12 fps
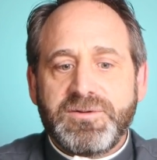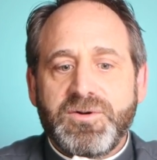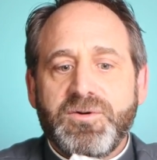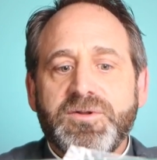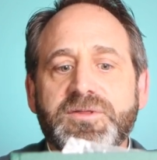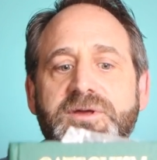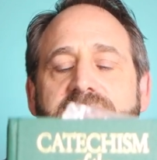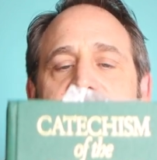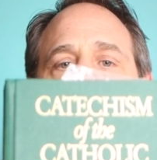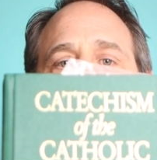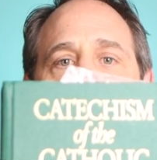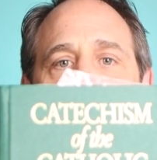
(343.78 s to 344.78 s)
Go to the
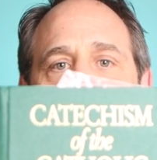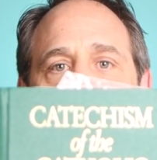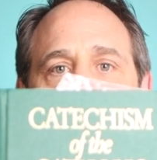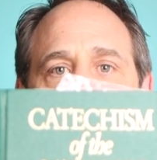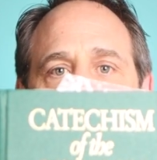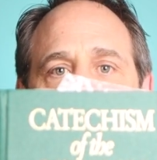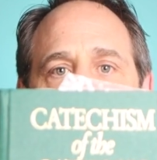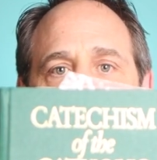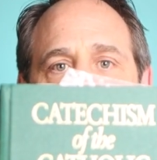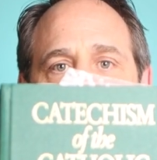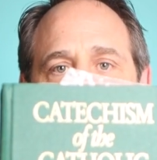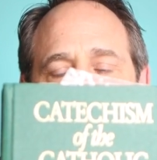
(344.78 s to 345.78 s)
Catechism of the
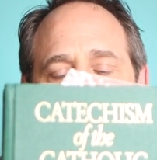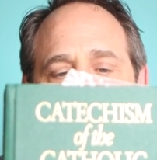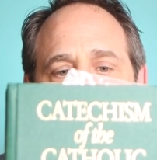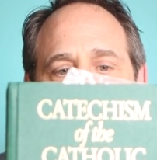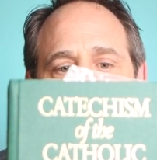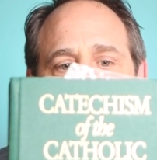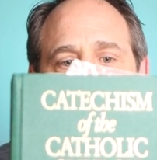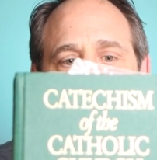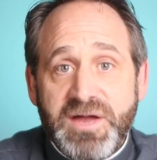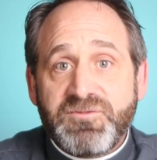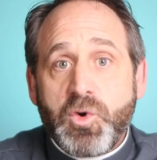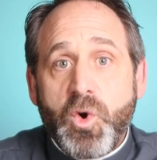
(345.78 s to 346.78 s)
Catholic Church. But
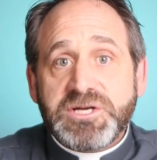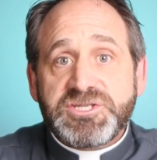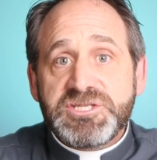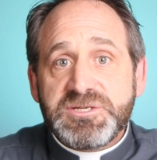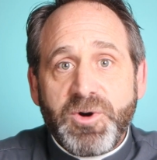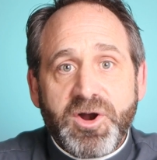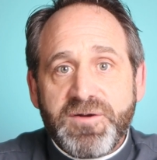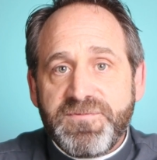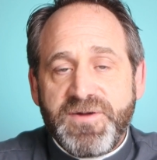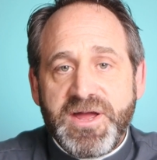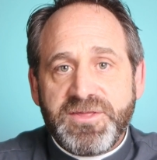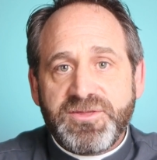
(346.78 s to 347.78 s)
you have questions about our
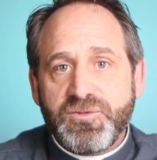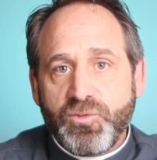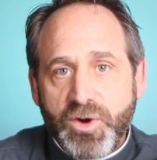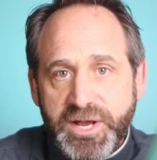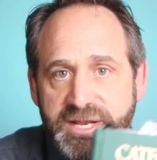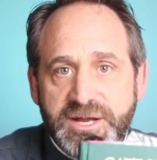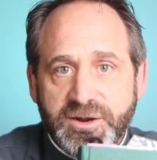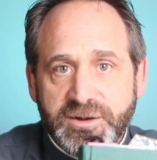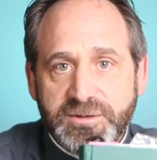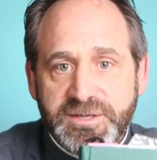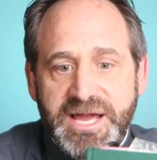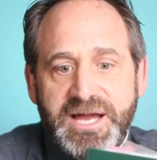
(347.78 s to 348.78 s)
faith? Right
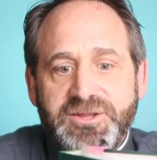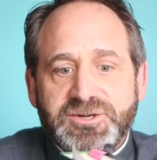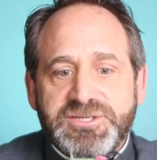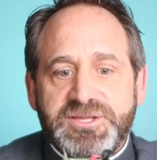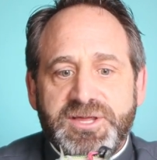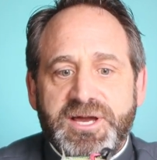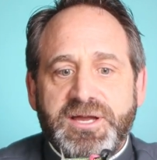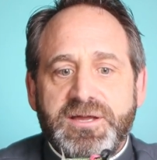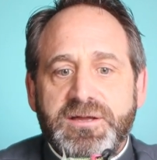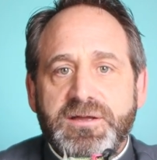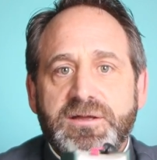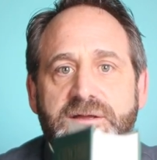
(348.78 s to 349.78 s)
here. Yeah, it looks thick,
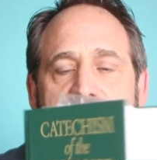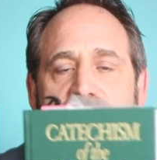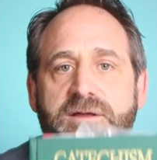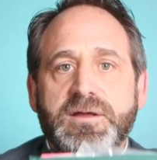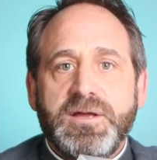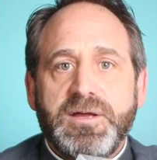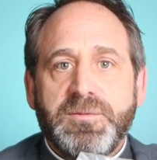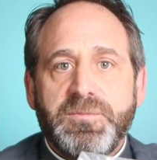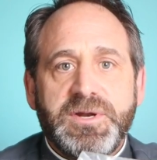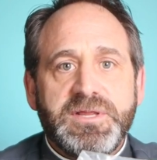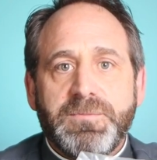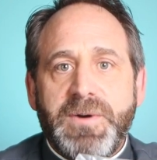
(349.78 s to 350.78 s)

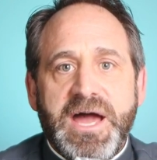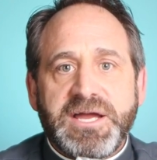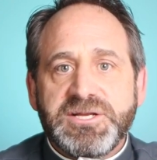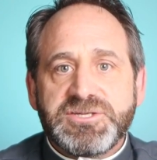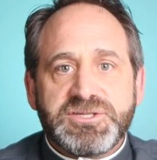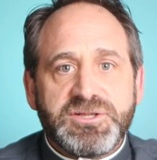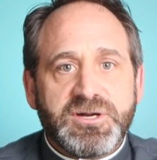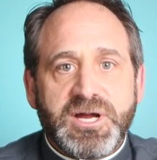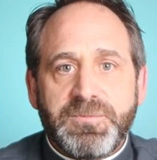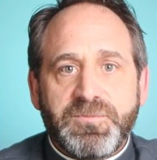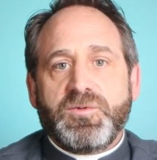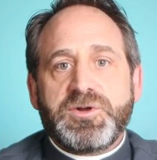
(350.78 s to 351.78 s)
but in the back you just look
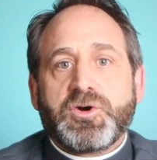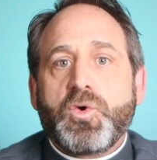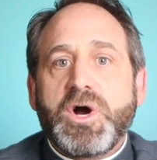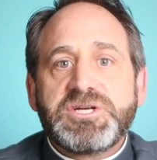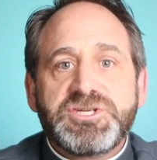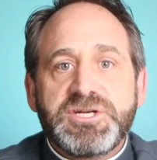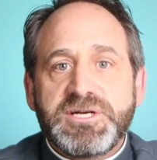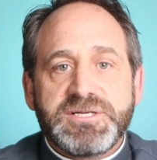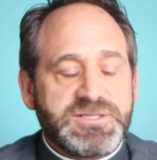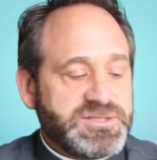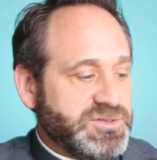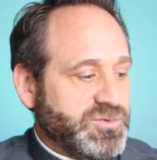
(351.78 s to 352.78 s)
up what your question
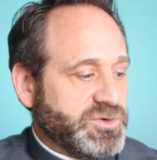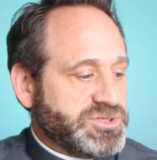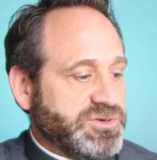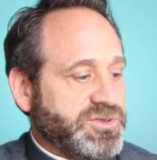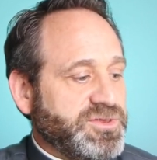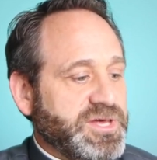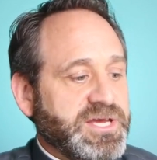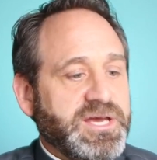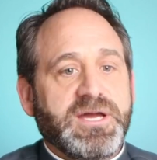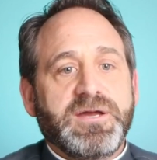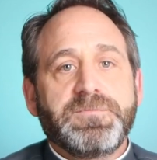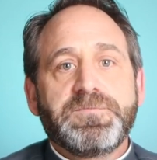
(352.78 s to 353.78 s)
is, what you're
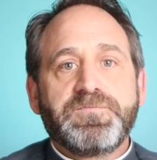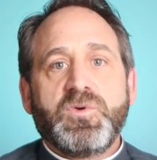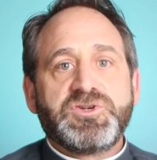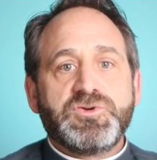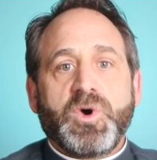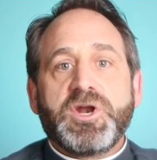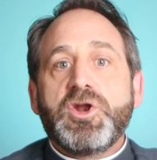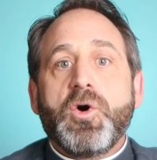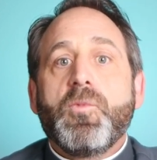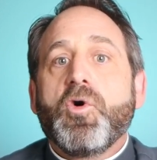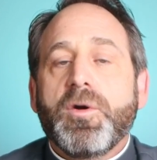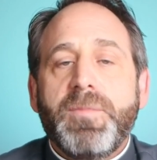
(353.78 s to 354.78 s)
thinking, what you want to know
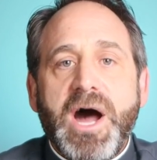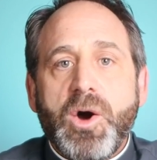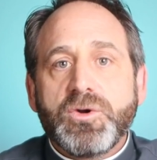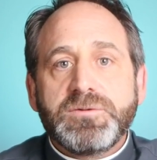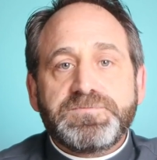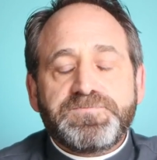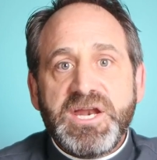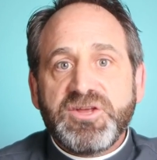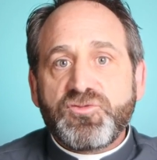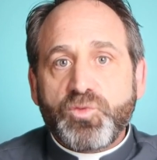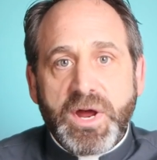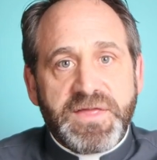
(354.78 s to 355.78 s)
more about, and
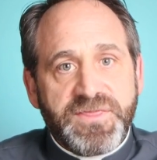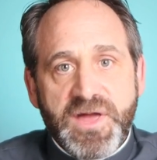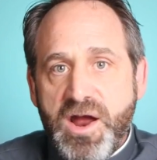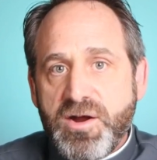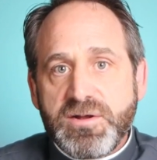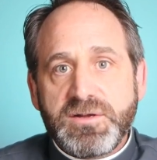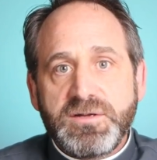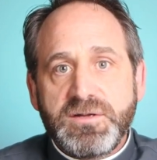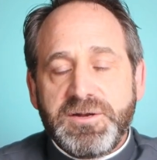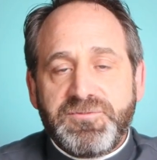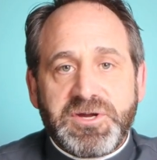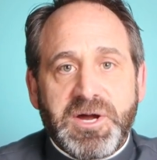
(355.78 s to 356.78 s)
it's right there.
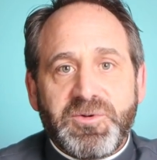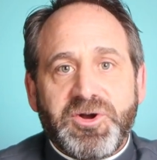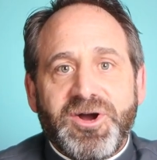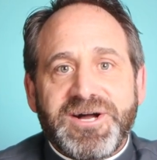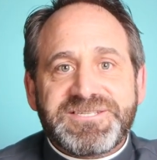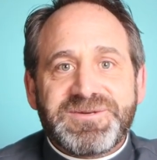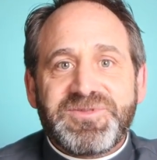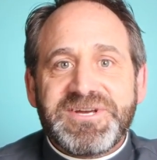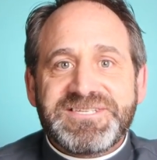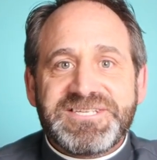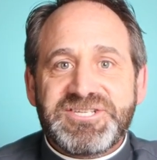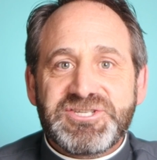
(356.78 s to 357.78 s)
And if you come across some
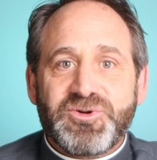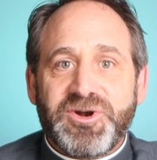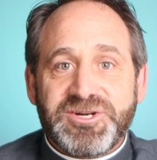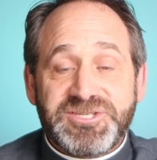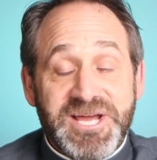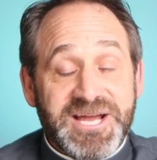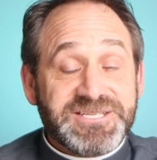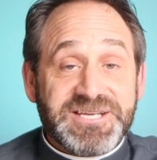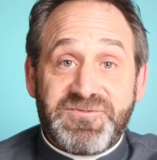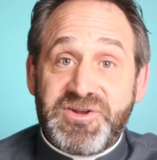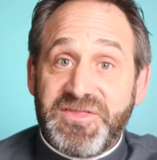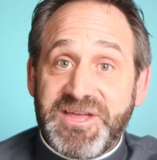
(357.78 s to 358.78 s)
things you just don't understand,
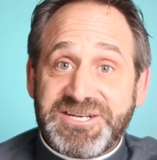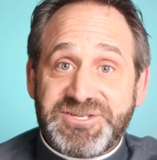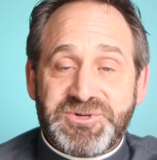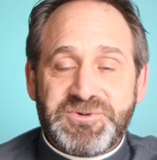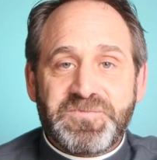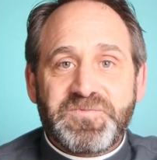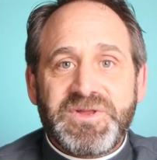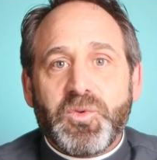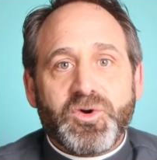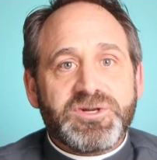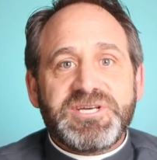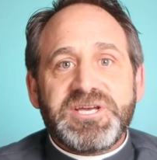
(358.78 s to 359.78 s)
because I've done that too,
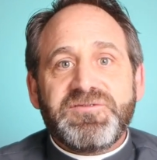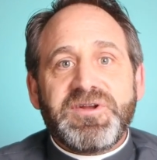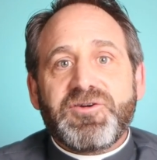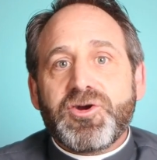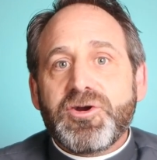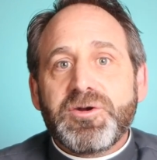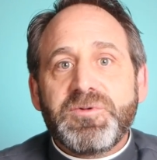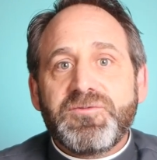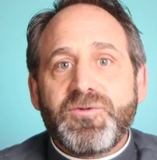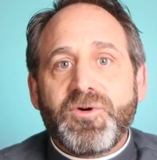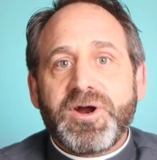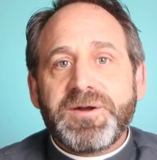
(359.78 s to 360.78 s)
words that you've never heard
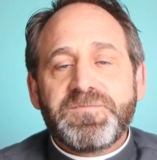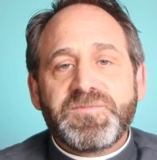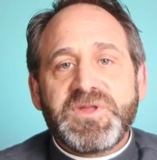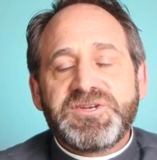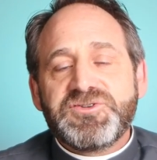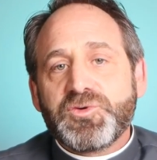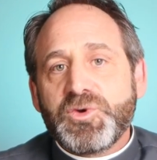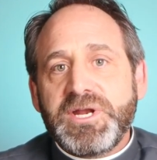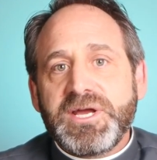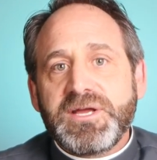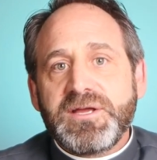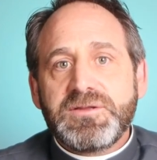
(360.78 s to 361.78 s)
before that you're
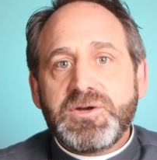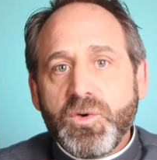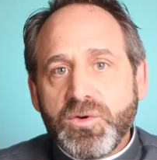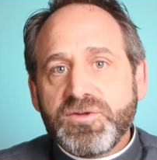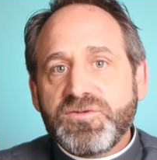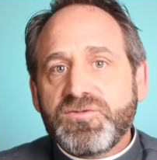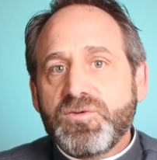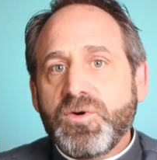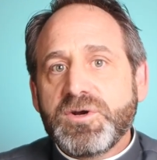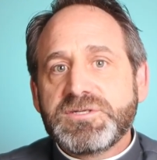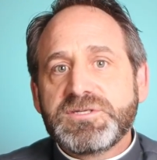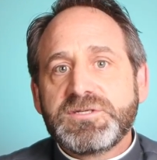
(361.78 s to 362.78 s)
reading, go to the
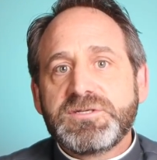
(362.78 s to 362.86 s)
source.